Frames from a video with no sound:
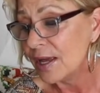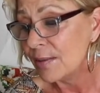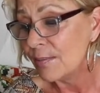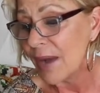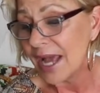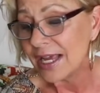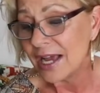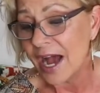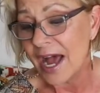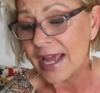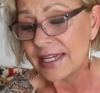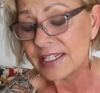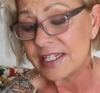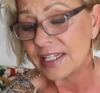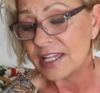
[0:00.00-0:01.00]
My
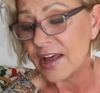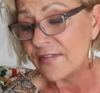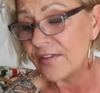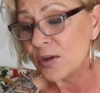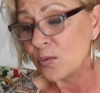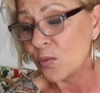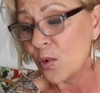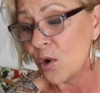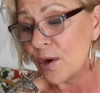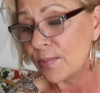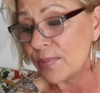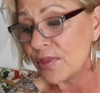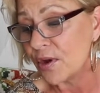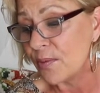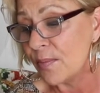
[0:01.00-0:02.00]
guide to love and
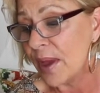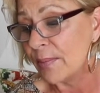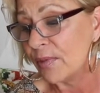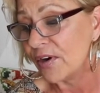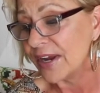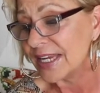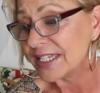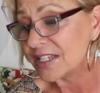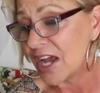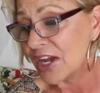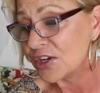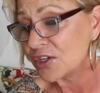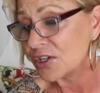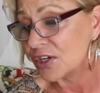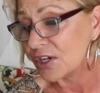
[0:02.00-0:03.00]
warmth are memories I
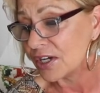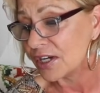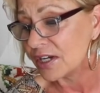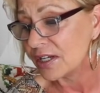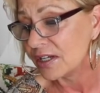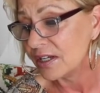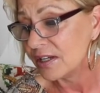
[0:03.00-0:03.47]
took